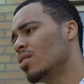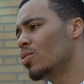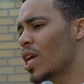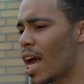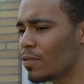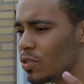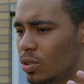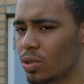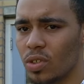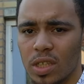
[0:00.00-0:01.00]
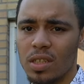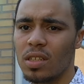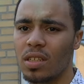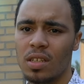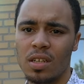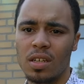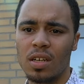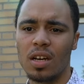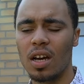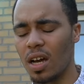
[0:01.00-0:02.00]
we have to do it.
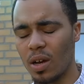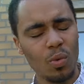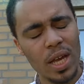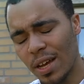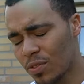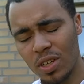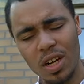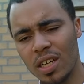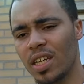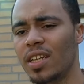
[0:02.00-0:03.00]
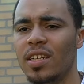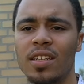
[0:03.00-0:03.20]
We have to lock in.